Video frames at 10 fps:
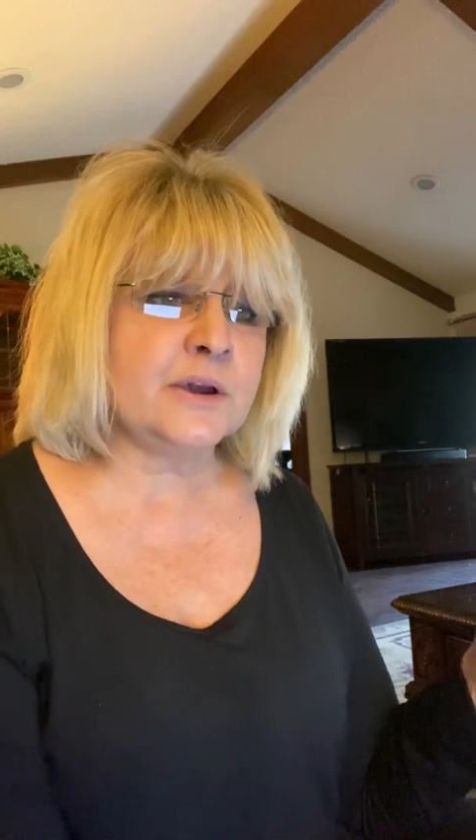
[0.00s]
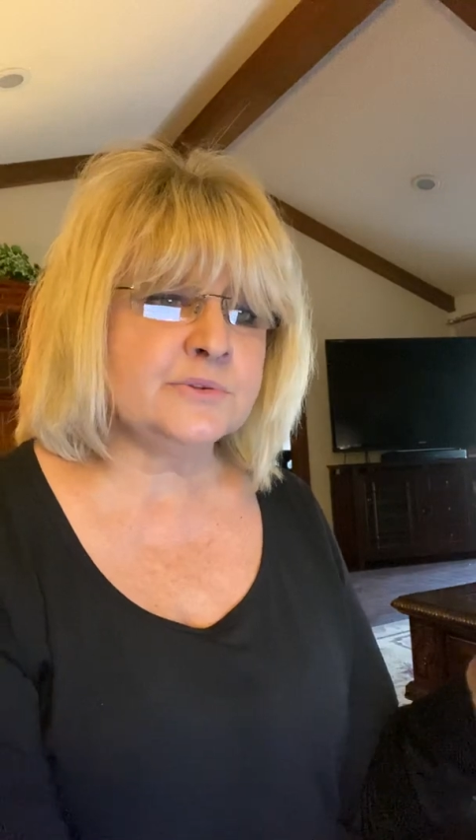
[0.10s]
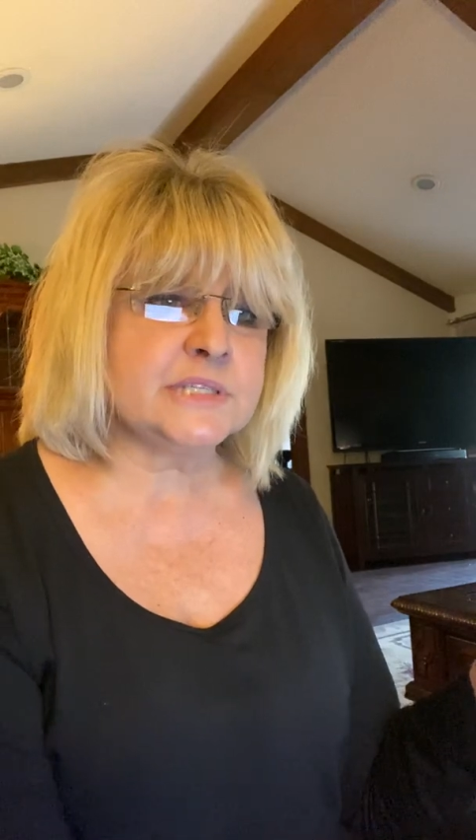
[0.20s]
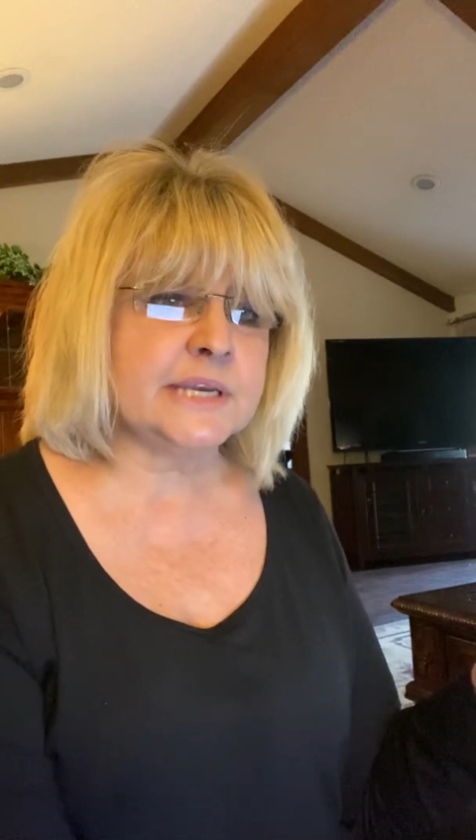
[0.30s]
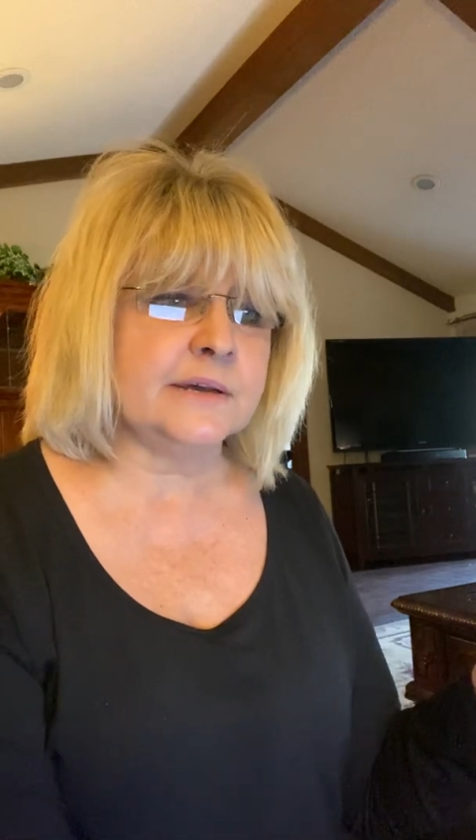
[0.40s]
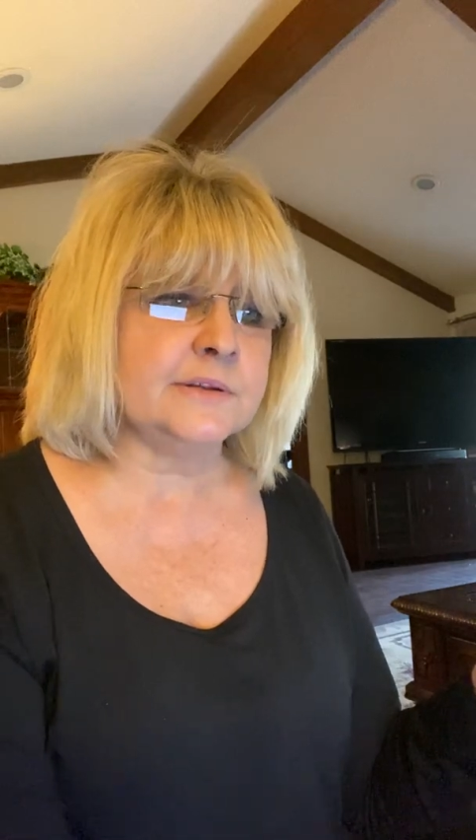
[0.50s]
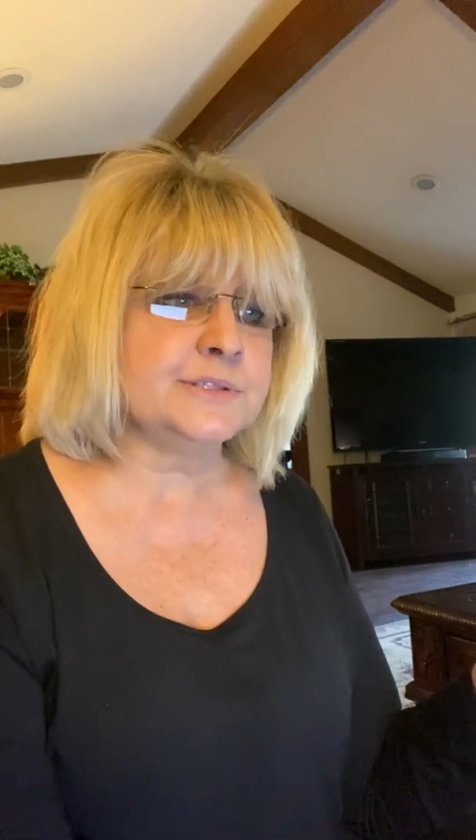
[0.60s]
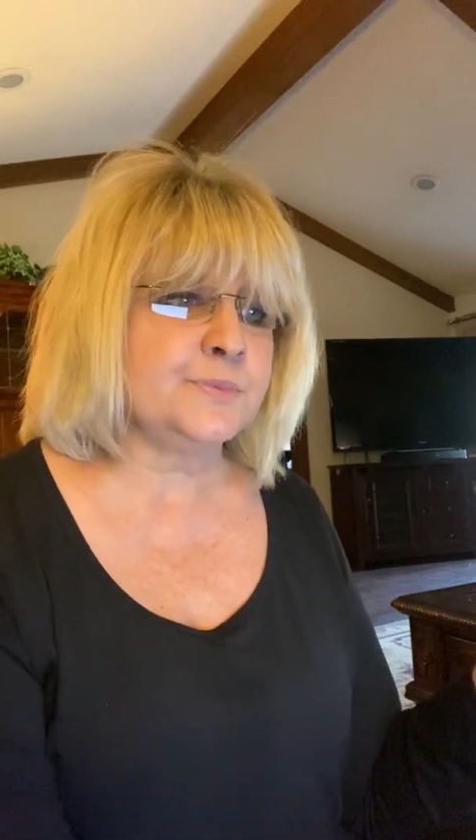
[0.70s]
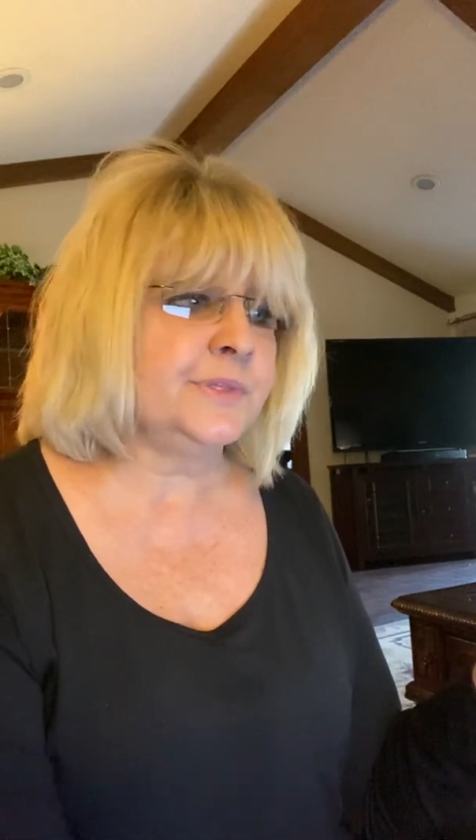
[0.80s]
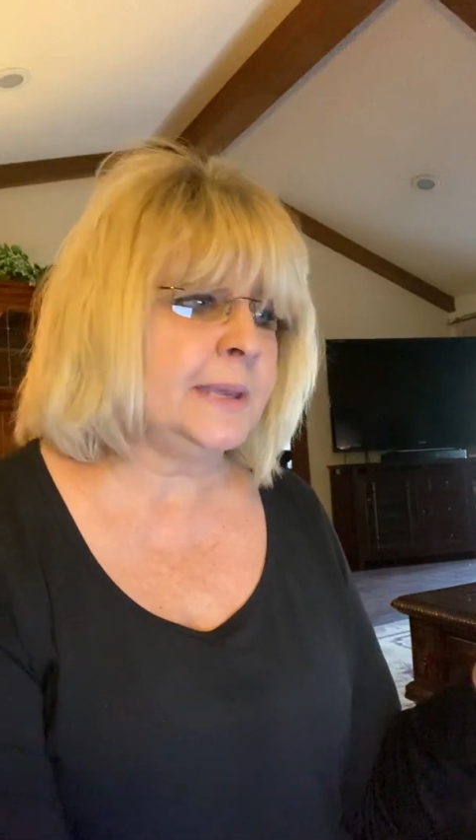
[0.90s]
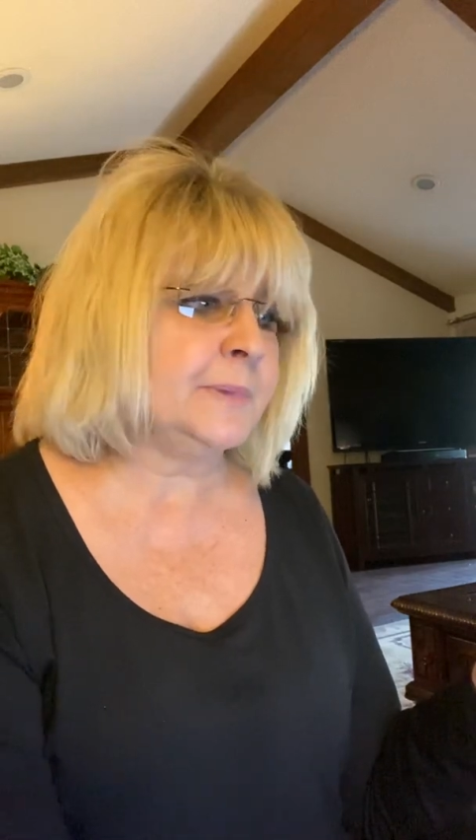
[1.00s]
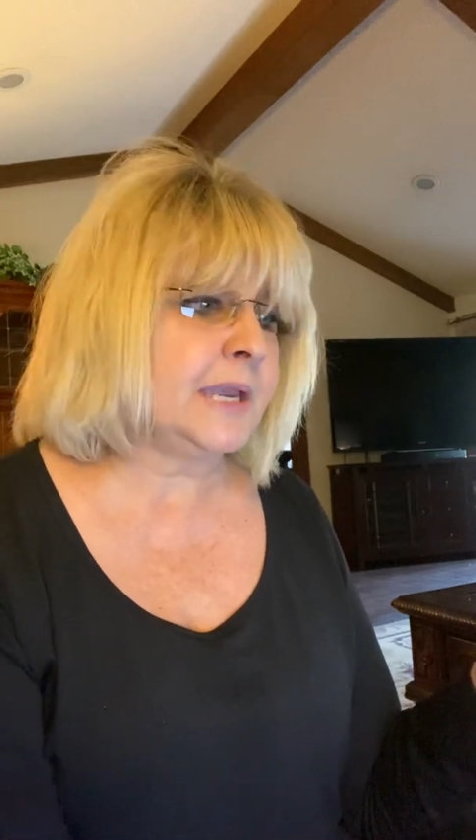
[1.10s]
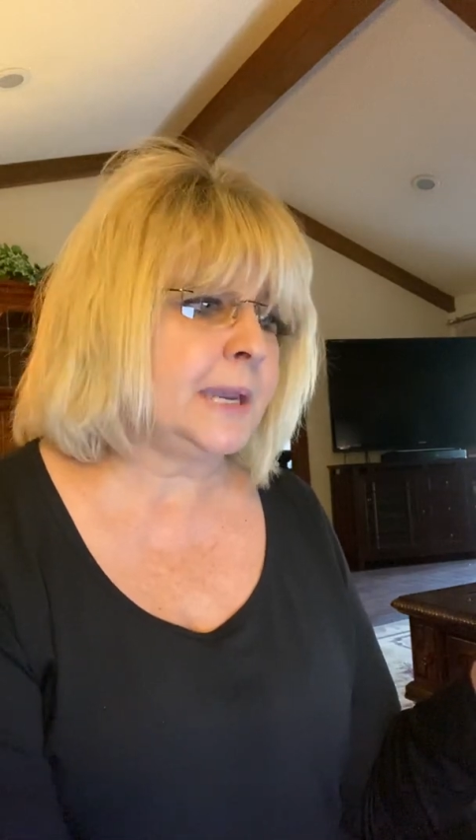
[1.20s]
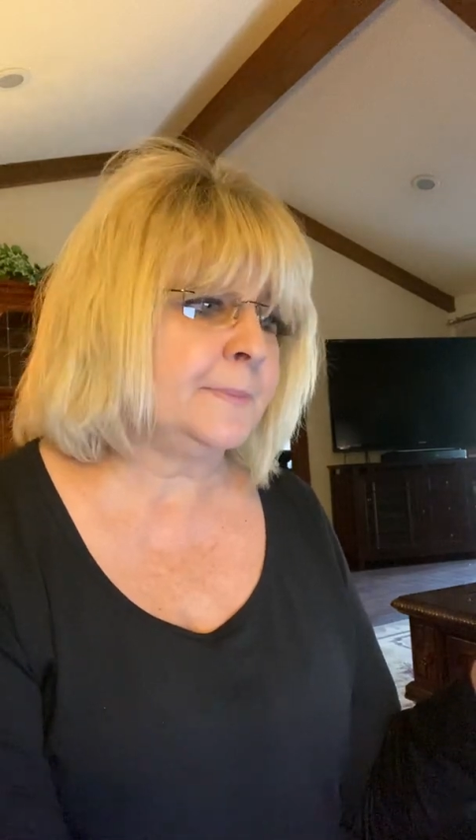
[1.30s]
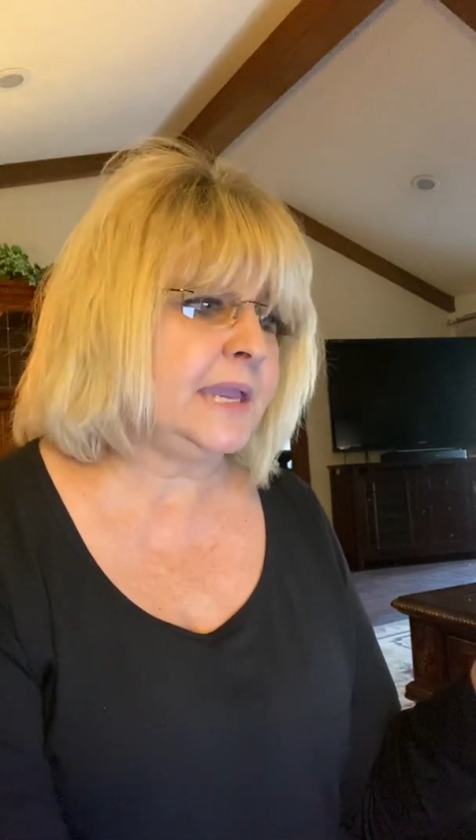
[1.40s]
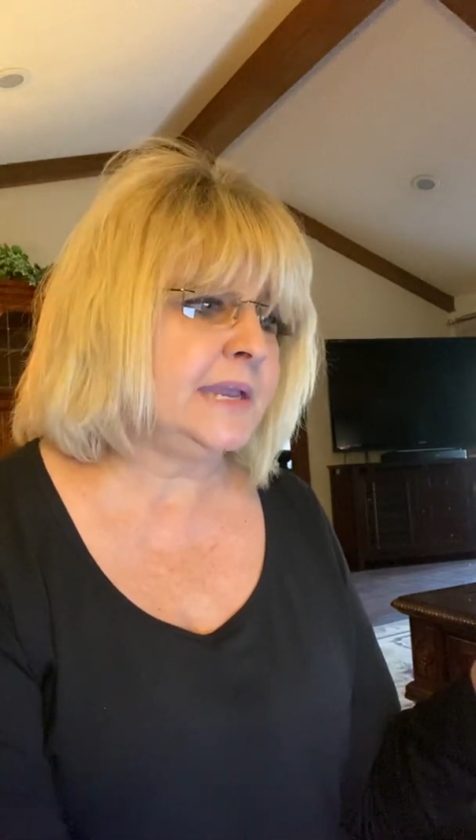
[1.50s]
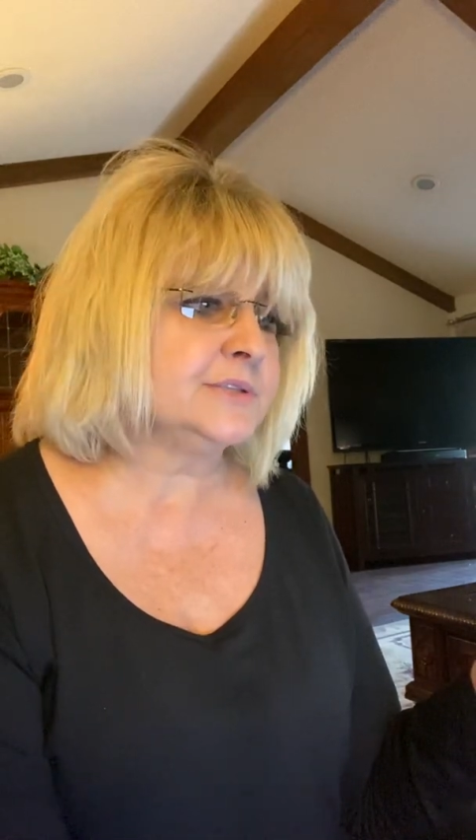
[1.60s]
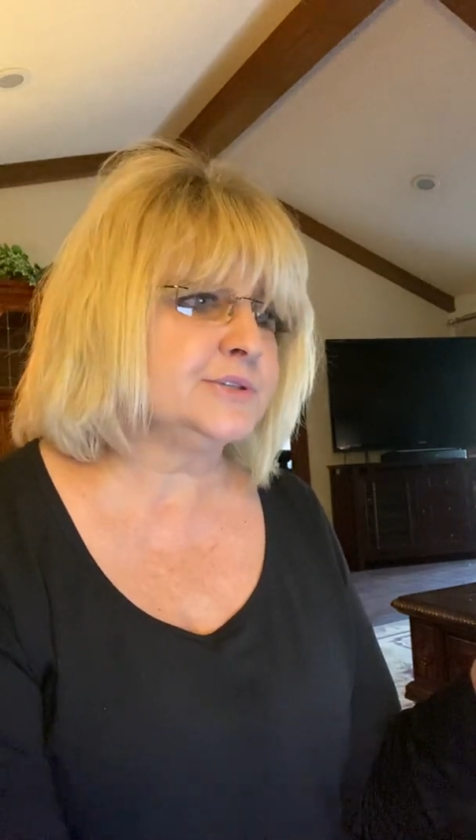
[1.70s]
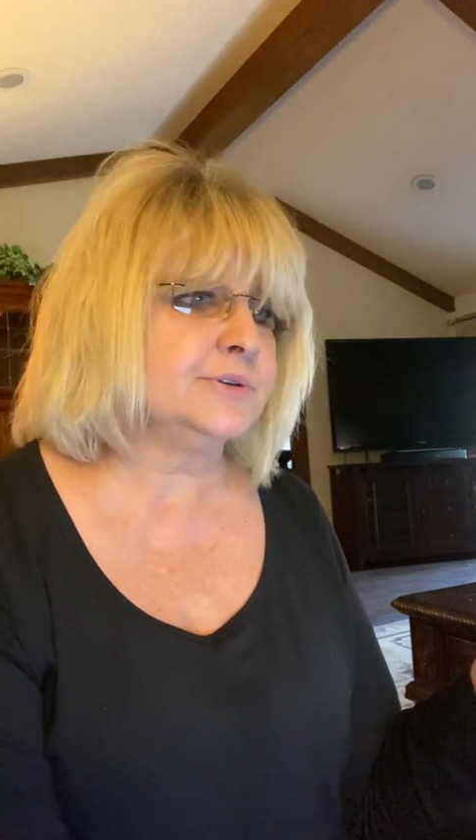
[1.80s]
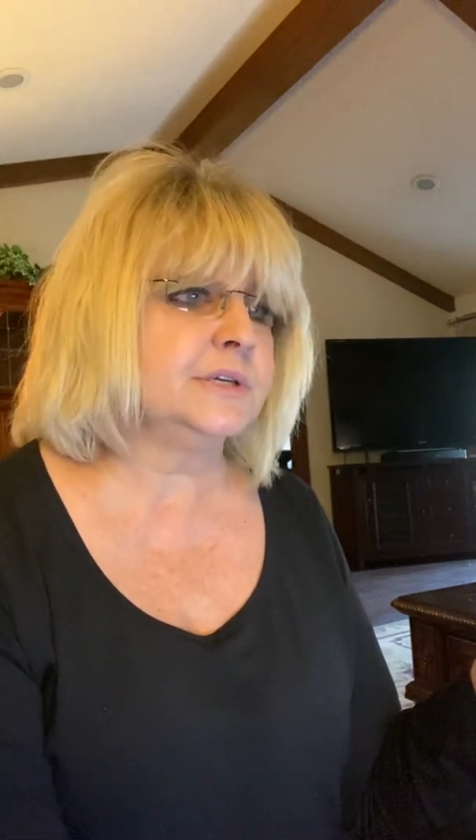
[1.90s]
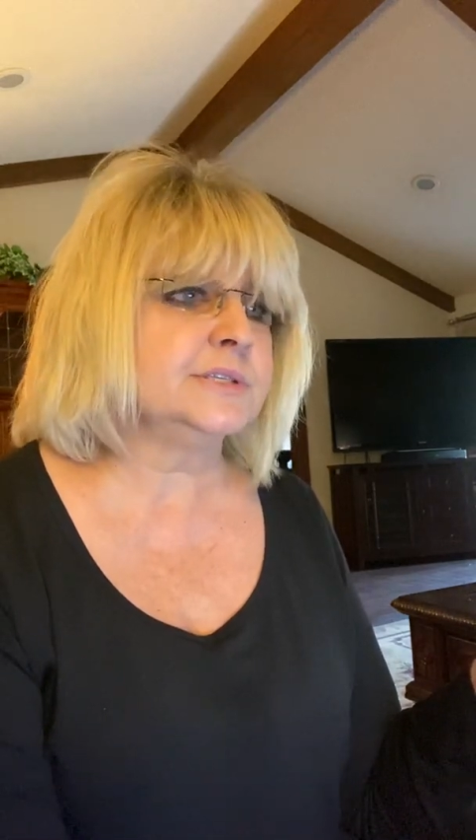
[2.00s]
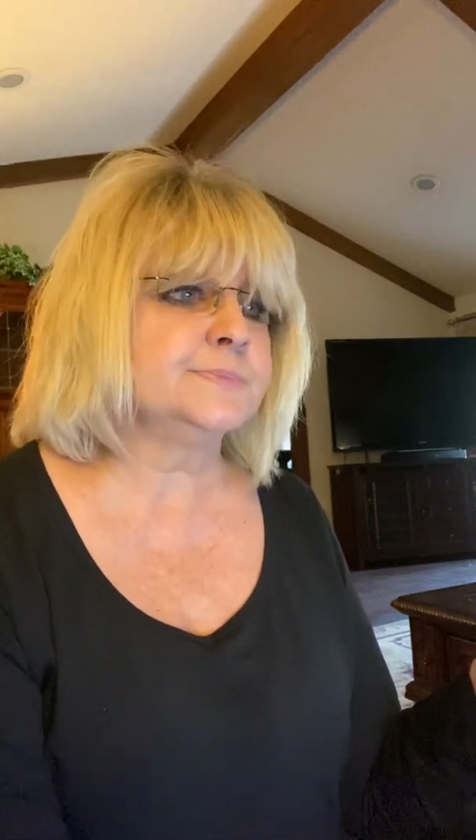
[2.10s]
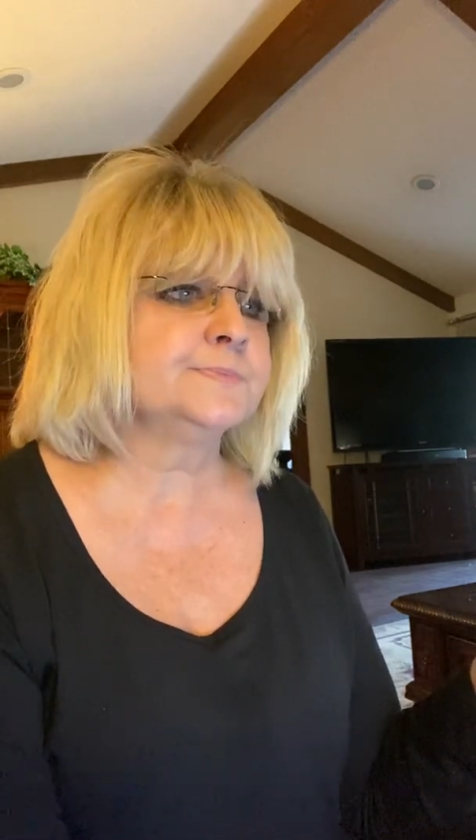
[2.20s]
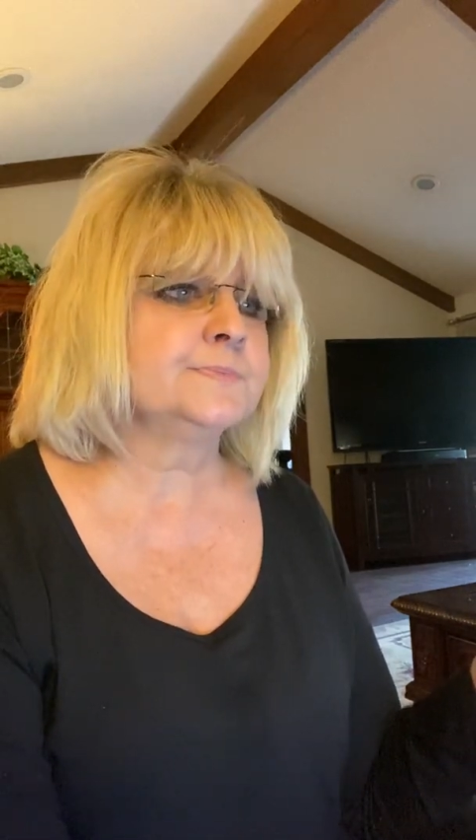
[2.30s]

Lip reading: own cells when they become cancerous.